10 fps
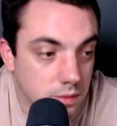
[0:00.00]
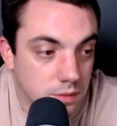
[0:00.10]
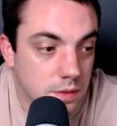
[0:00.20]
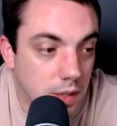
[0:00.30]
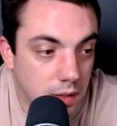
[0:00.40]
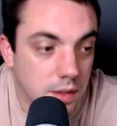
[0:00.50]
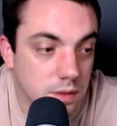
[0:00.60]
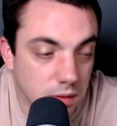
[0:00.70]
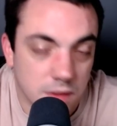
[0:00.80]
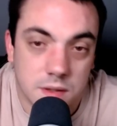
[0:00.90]
Sadly, has
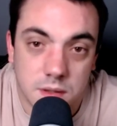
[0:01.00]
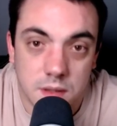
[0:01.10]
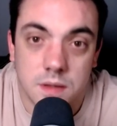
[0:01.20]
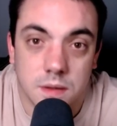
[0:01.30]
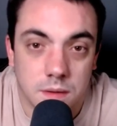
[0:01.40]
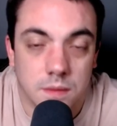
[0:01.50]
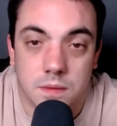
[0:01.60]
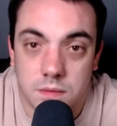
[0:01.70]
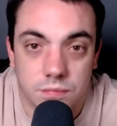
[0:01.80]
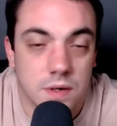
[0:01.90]
a nice season.
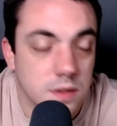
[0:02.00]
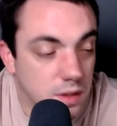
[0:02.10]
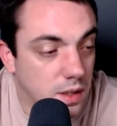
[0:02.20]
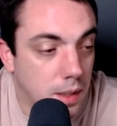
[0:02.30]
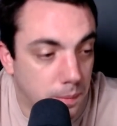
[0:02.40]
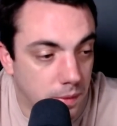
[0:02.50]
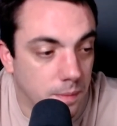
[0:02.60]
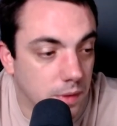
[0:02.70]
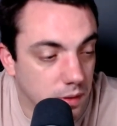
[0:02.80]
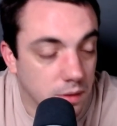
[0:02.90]
Just resting it up. I
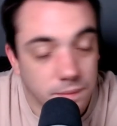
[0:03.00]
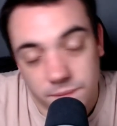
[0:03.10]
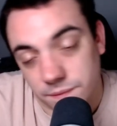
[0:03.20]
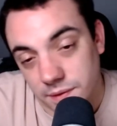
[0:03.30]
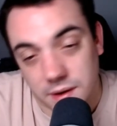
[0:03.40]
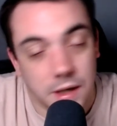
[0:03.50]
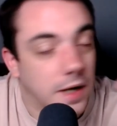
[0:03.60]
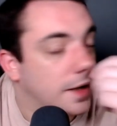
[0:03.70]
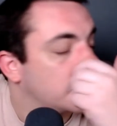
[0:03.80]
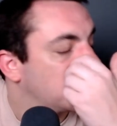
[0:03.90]
mean,
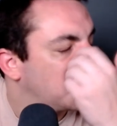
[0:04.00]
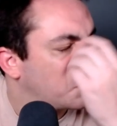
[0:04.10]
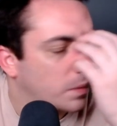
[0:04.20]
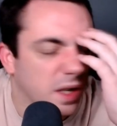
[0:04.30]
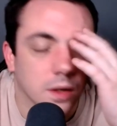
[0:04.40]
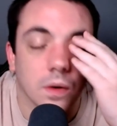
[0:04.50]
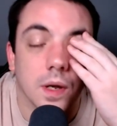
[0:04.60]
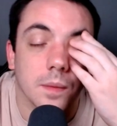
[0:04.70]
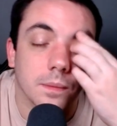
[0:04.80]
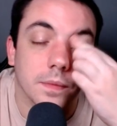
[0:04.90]
gutted as him. We ain't got
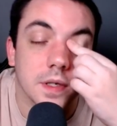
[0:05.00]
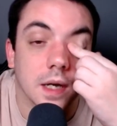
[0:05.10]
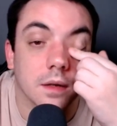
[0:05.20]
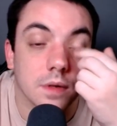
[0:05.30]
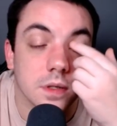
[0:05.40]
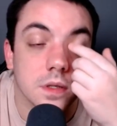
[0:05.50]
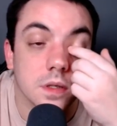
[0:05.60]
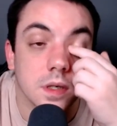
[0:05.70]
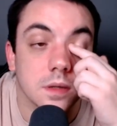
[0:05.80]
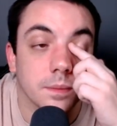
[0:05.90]
him. He's out the rest of the
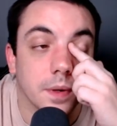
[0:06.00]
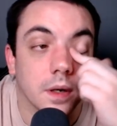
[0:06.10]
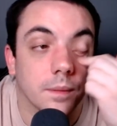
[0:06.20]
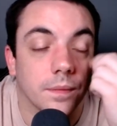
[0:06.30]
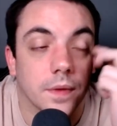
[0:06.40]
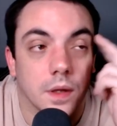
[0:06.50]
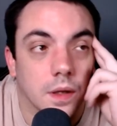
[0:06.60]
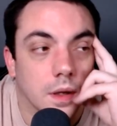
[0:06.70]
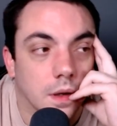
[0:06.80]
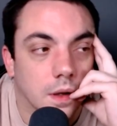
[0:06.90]
season. But
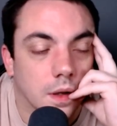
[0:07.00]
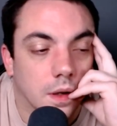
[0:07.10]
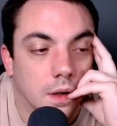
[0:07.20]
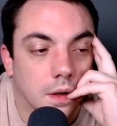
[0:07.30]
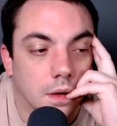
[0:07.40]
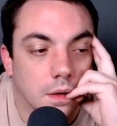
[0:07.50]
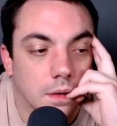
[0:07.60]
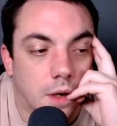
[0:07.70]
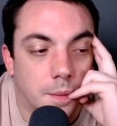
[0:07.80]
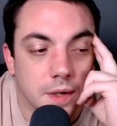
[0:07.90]

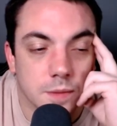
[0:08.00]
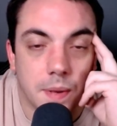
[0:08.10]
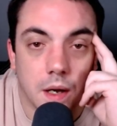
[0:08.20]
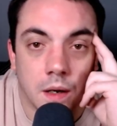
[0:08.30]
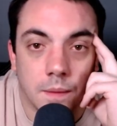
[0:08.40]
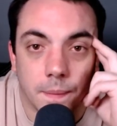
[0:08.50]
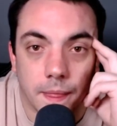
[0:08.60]
I hope he gets better.